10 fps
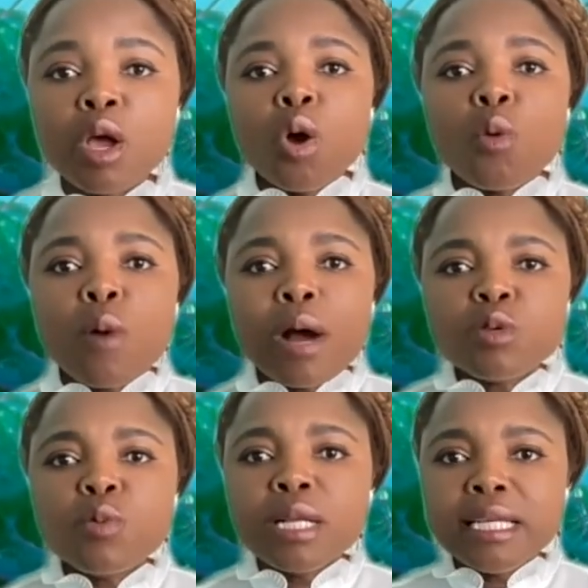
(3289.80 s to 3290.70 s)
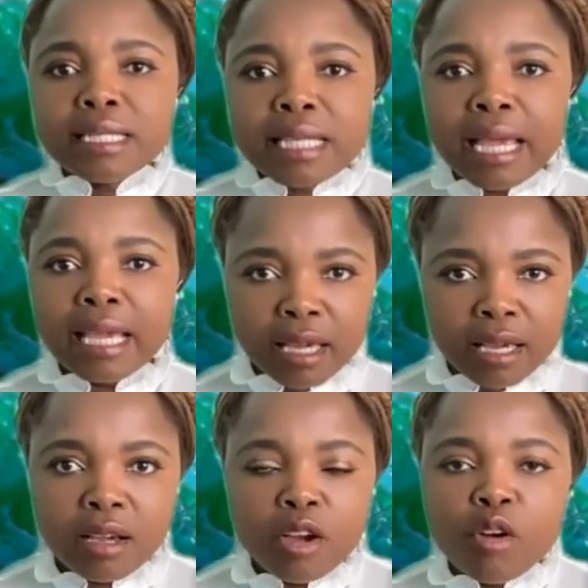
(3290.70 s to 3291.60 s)
What will it take
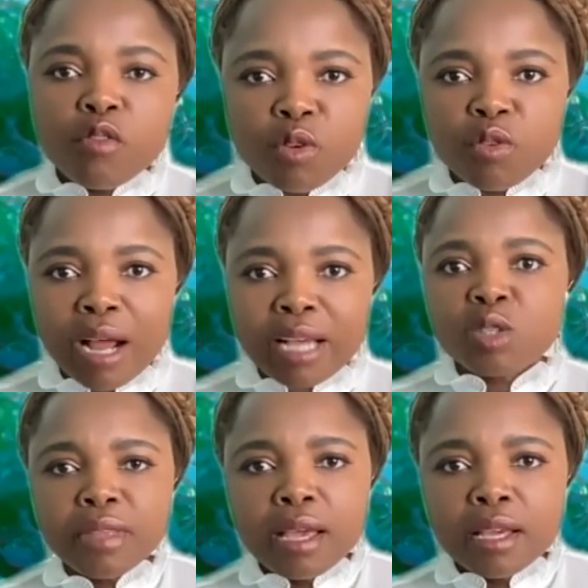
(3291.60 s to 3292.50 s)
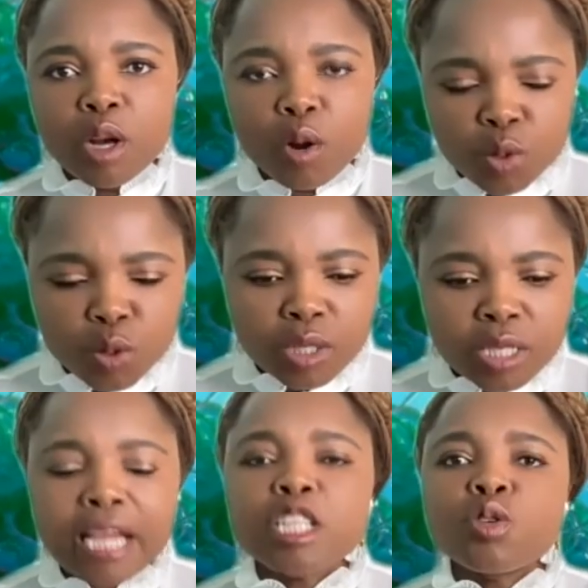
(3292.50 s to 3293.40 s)
for us, to
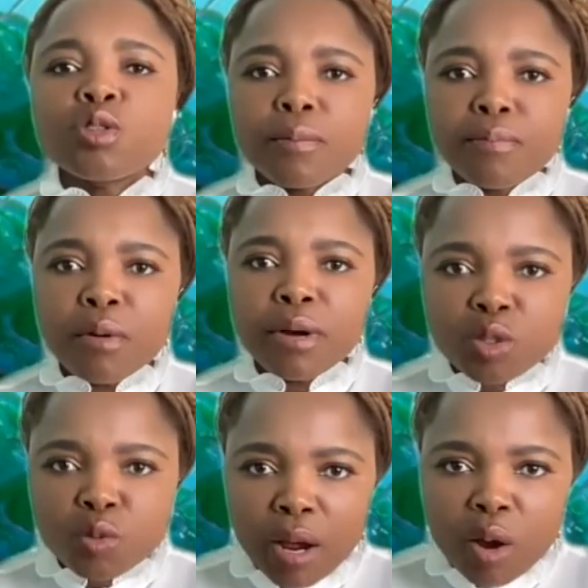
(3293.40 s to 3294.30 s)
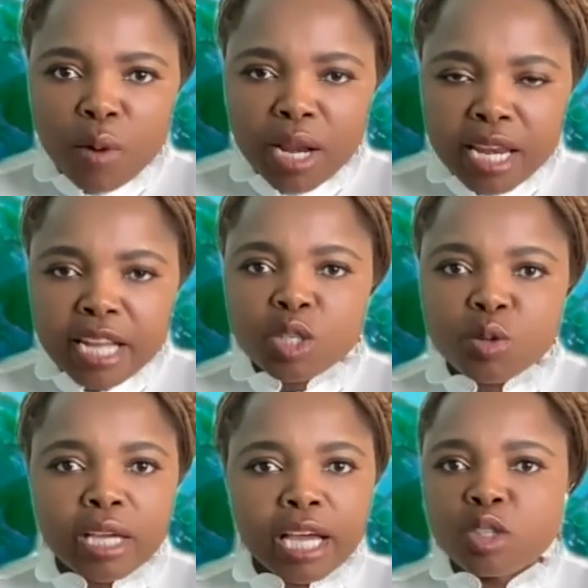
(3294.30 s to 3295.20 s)
get to the point where we need to
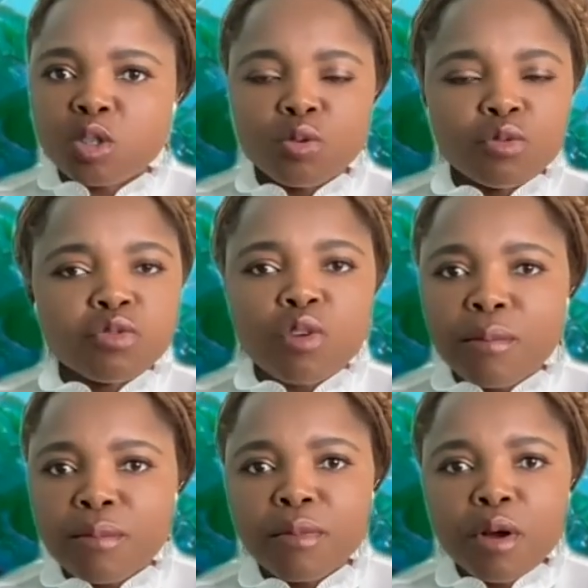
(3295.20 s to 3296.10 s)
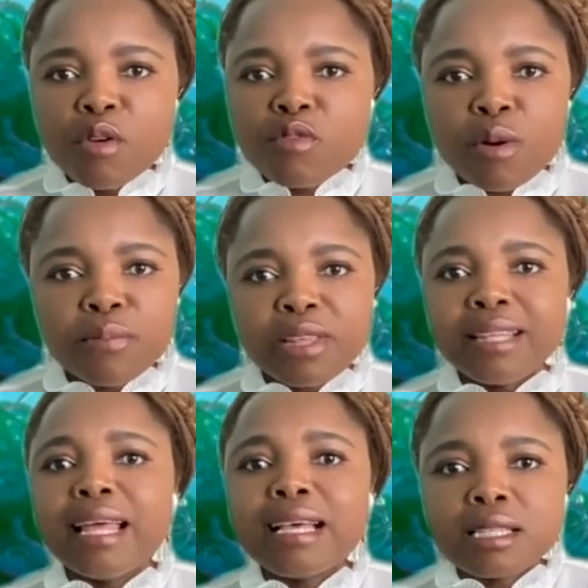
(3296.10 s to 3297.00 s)
get to from the
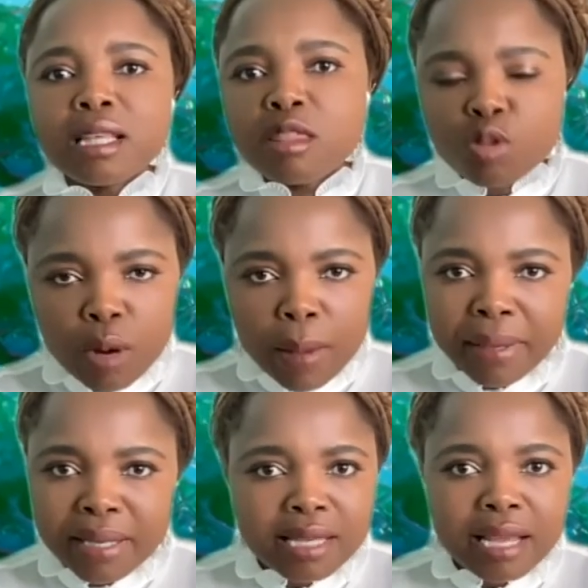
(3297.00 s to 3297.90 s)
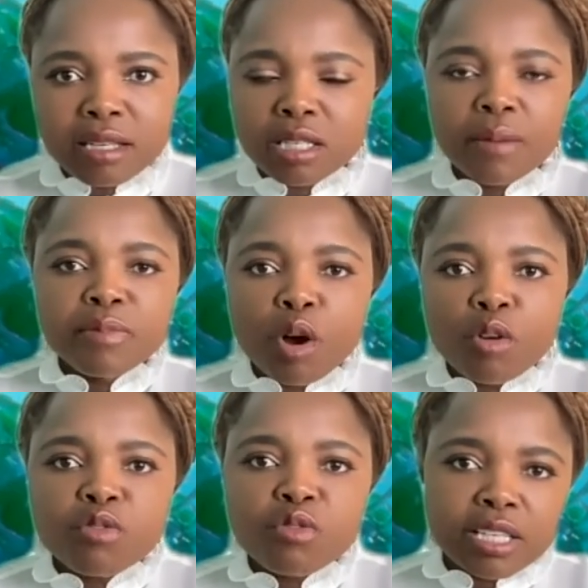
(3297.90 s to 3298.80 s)
less than 3%
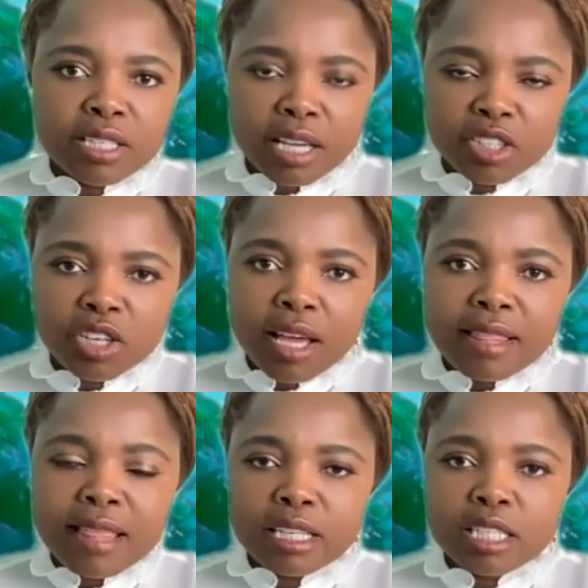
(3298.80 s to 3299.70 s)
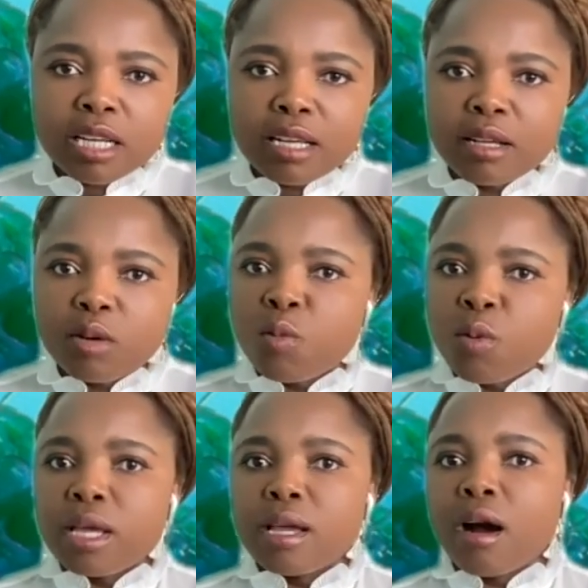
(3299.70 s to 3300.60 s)
of research that
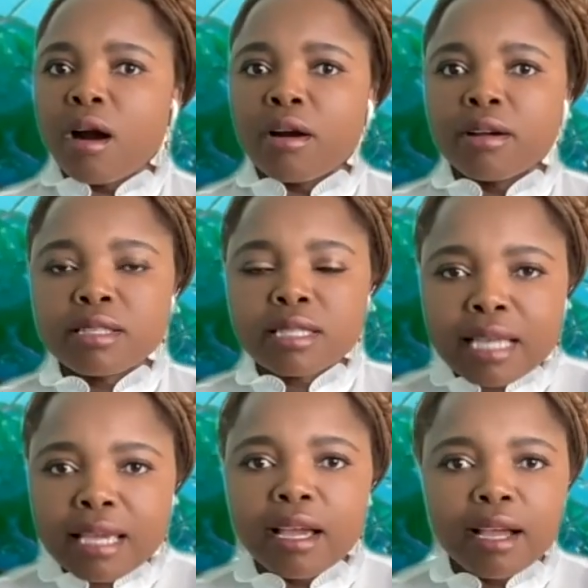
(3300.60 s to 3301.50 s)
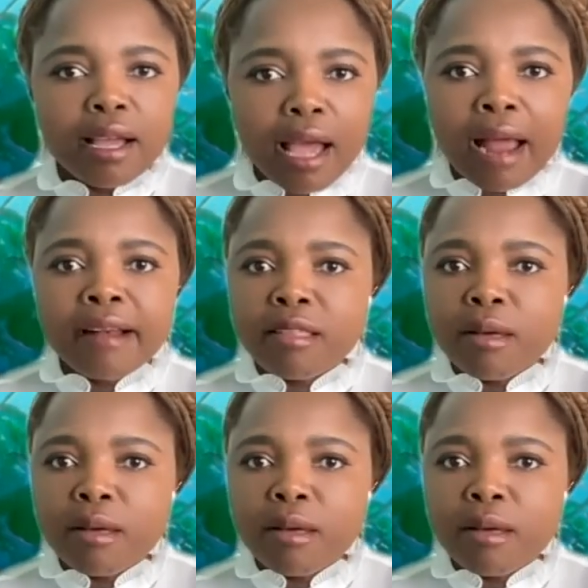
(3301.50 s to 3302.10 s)
we are seeing at the